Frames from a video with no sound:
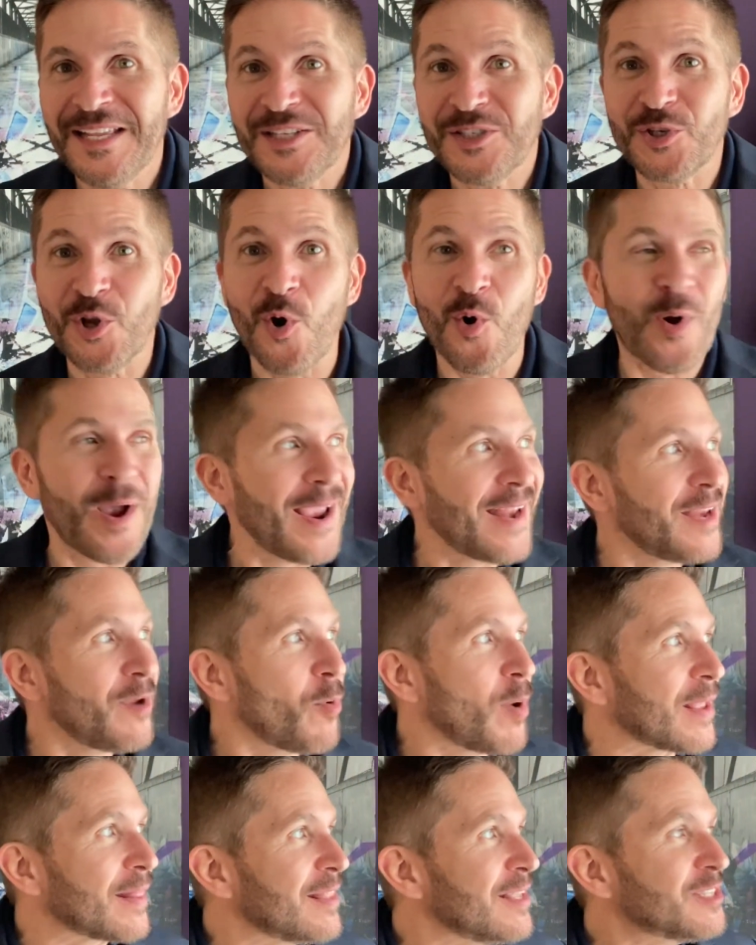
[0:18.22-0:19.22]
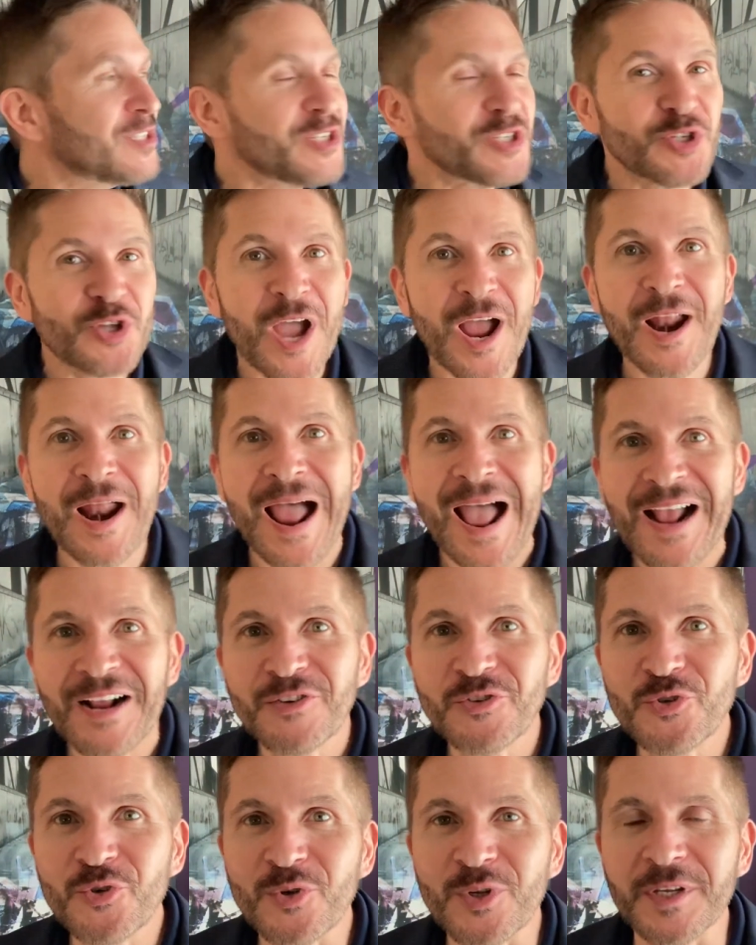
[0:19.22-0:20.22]
So, anyway, this is not
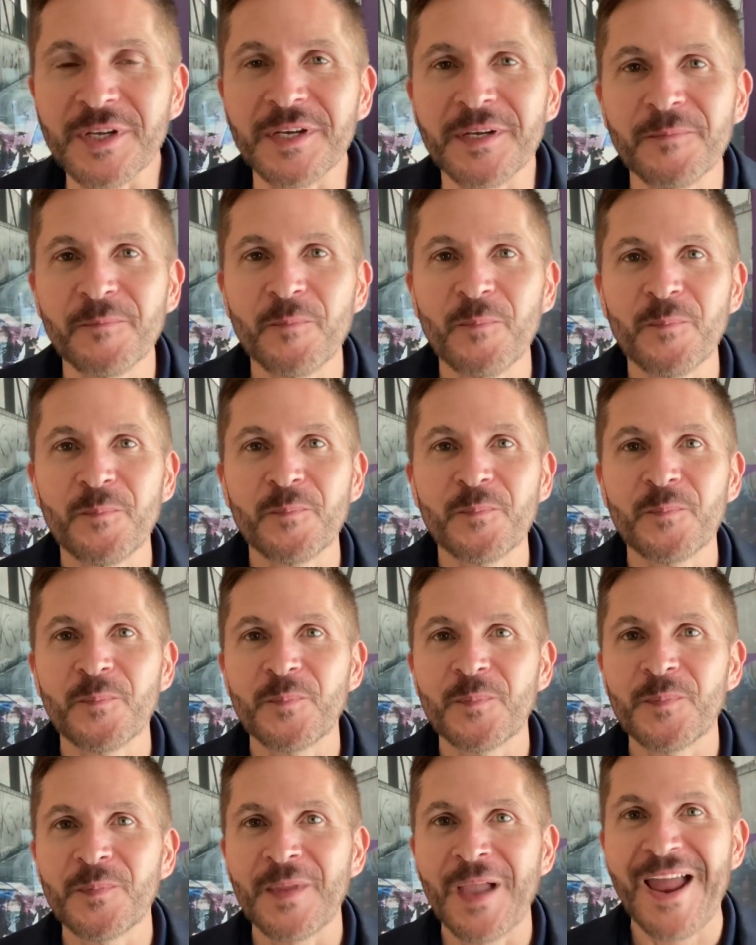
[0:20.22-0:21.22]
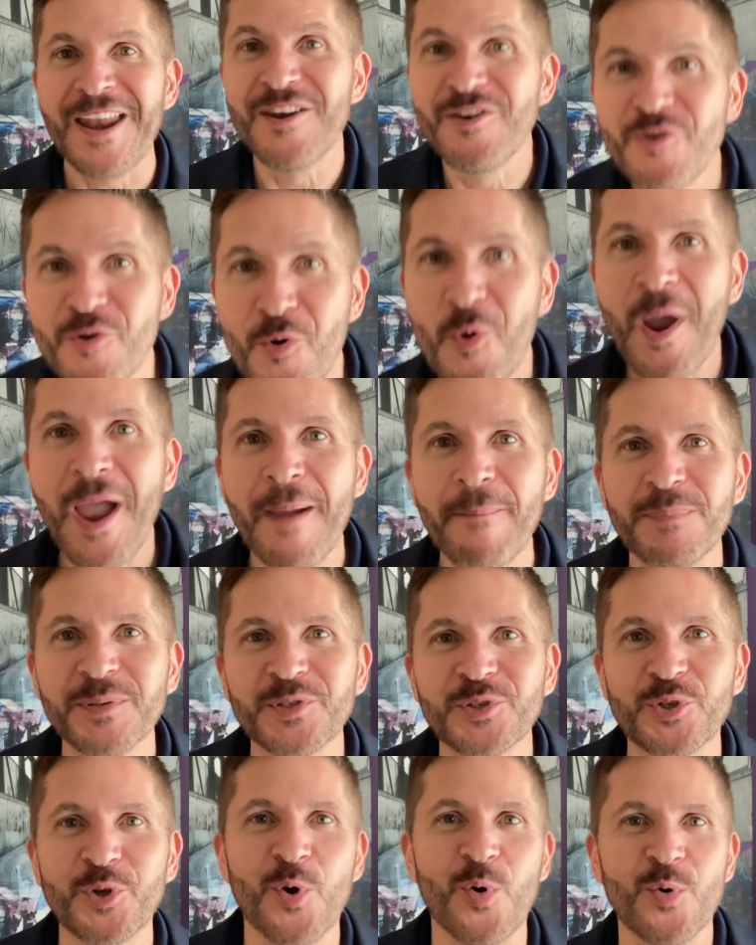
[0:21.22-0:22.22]
actually a new
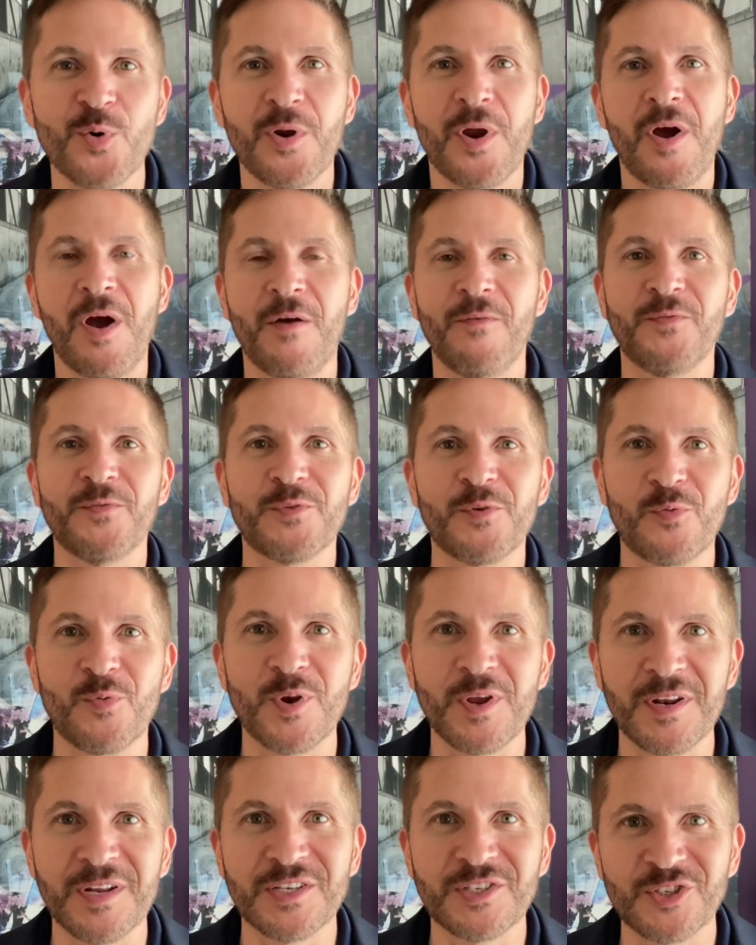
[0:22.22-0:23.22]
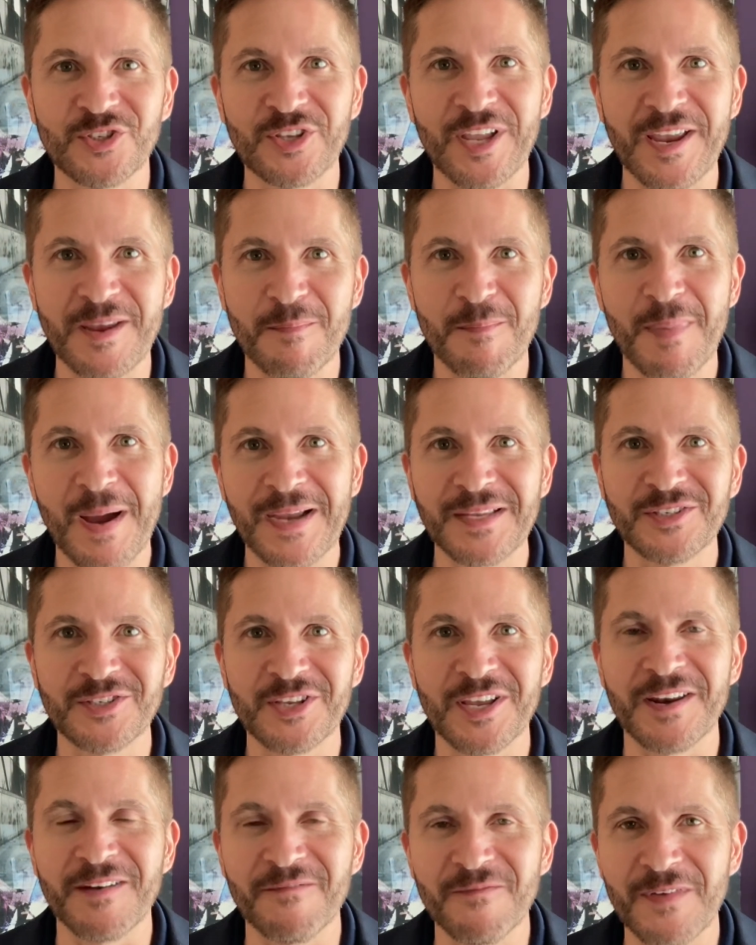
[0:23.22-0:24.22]
episode of the Real Estate
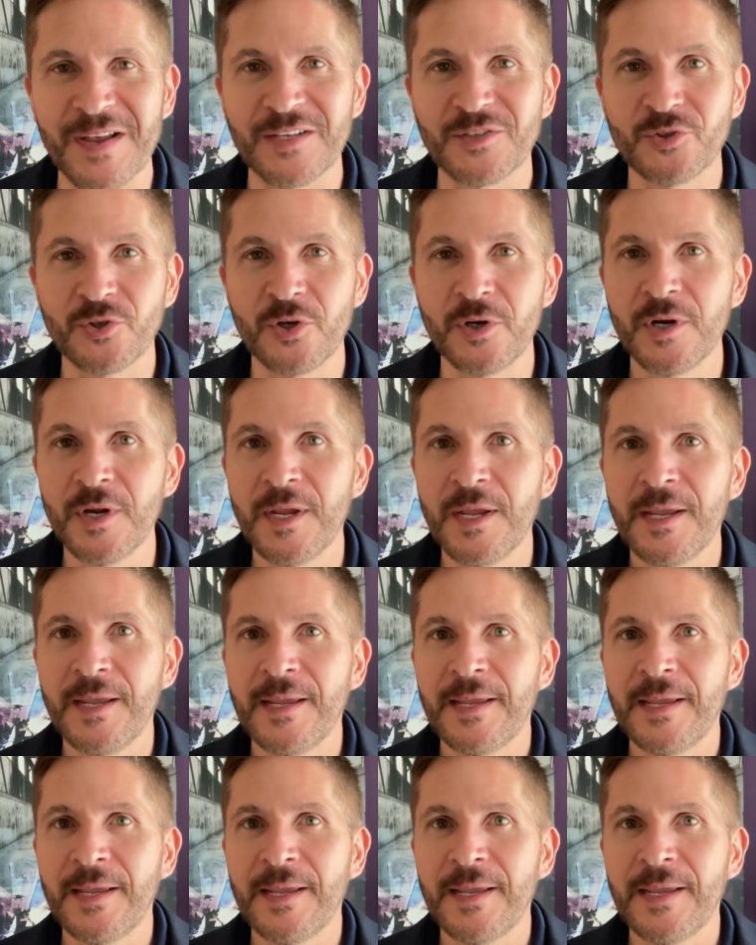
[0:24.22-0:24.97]
Mindset Investor.